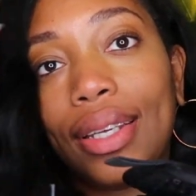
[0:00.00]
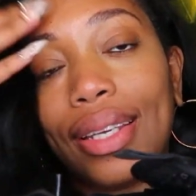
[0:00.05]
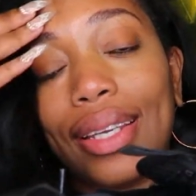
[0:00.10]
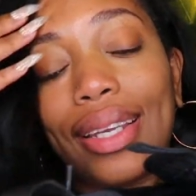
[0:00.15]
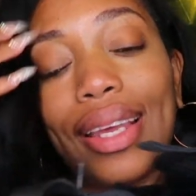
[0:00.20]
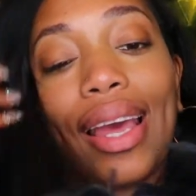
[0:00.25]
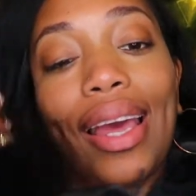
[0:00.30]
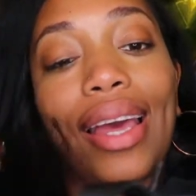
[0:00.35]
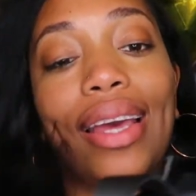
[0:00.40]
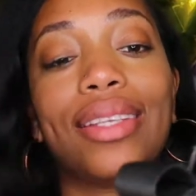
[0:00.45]

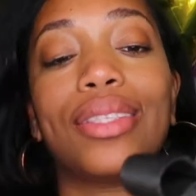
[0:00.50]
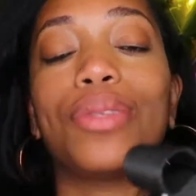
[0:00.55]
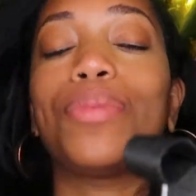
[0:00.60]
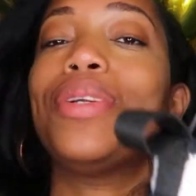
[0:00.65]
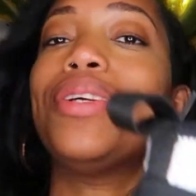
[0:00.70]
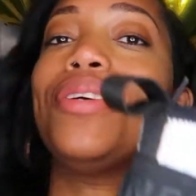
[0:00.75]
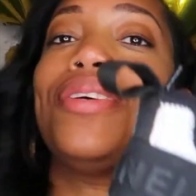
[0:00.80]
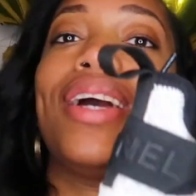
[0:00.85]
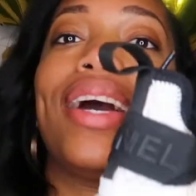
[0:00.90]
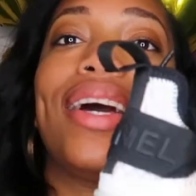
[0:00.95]
Yes, what
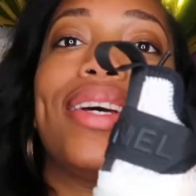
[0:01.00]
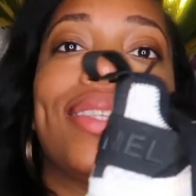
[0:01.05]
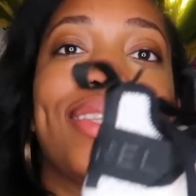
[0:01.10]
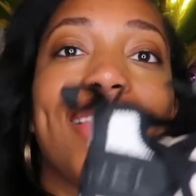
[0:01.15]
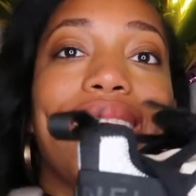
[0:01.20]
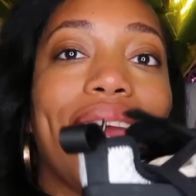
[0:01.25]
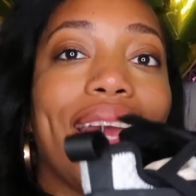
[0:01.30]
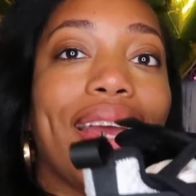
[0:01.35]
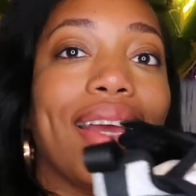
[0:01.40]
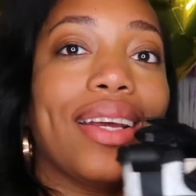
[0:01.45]
do you guys
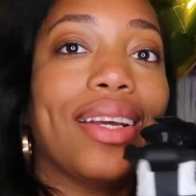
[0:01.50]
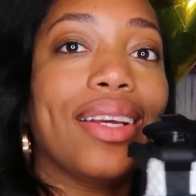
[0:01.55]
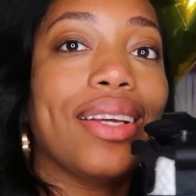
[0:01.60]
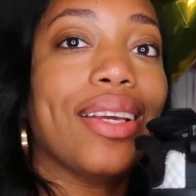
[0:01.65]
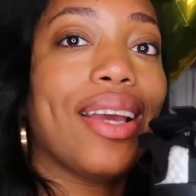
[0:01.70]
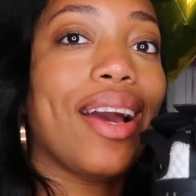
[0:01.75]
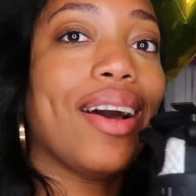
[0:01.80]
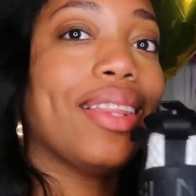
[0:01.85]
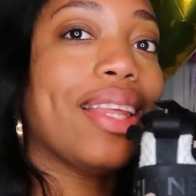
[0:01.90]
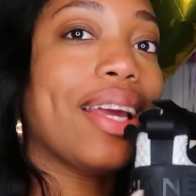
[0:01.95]
think?
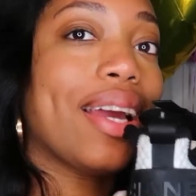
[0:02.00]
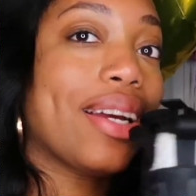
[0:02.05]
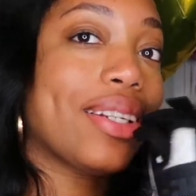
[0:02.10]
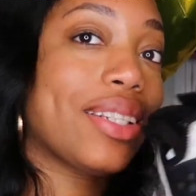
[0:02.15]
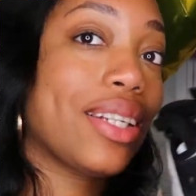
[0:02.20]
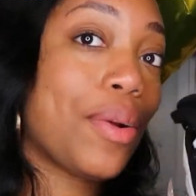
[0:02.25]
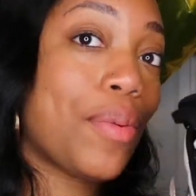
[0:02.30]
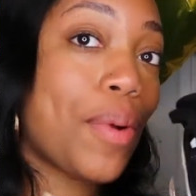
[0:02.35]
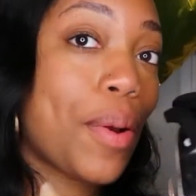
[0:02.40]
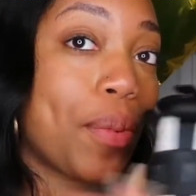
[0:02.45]
Y'all think I
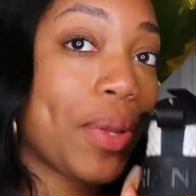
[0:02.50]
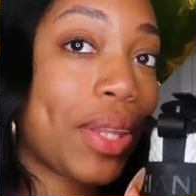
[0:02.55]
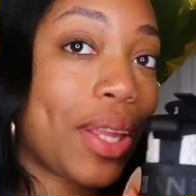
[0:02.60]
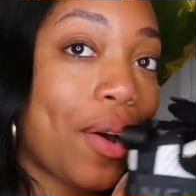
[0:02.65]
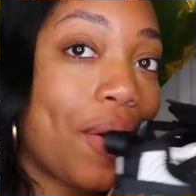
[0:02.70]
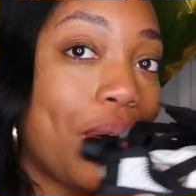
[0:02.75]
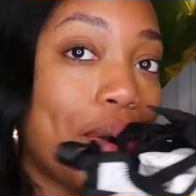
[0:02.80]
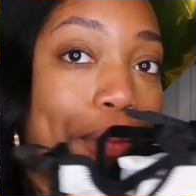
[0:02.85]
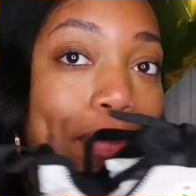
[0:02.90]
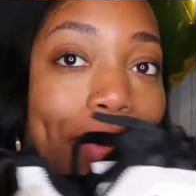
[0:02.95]
should have went with the
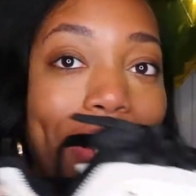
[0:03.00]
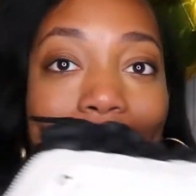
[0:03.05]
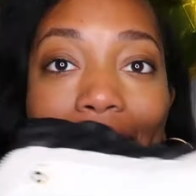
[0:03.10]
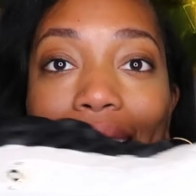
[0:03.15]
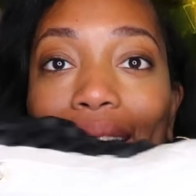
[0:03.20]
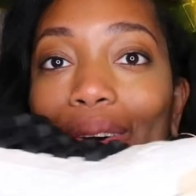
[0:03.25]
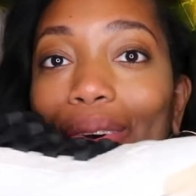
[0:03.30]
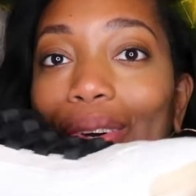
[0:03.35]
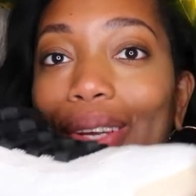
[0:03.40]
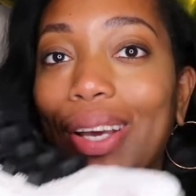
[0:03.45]
all
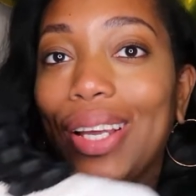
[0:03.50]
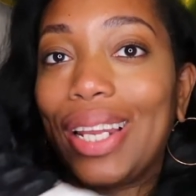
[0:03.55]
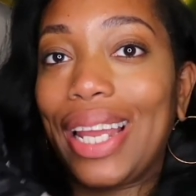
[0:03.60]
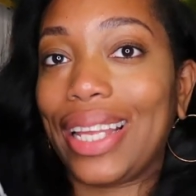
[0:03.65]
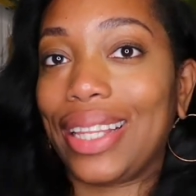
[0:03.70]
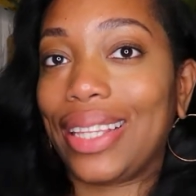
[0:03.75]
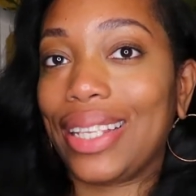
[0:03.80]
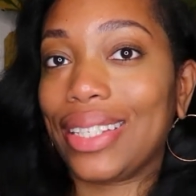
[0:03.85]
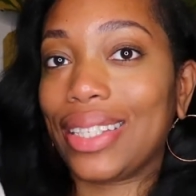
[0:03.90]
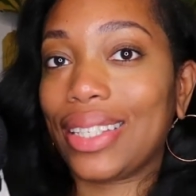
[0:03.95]
black, or y'all
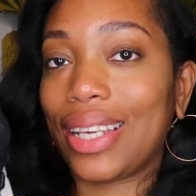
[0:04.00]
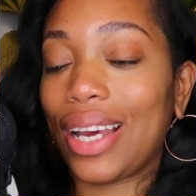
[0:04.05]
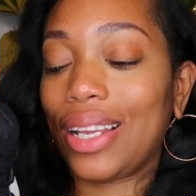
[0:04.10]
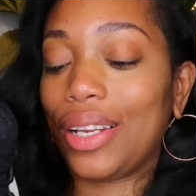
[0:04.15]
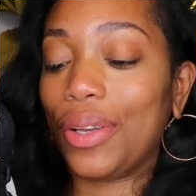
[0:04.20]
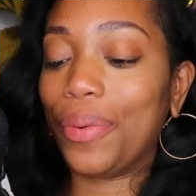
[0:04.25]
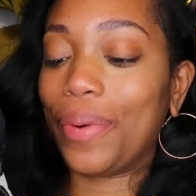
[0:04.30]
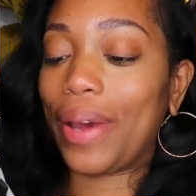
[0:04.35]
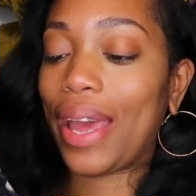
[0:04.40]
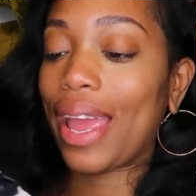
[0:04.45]
like this
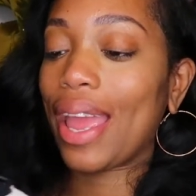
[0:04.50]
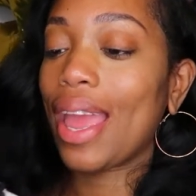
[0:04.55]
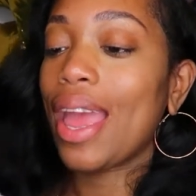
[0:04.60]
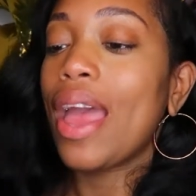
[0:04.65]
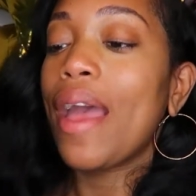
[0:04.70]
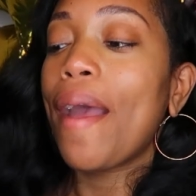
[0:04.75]
colorway?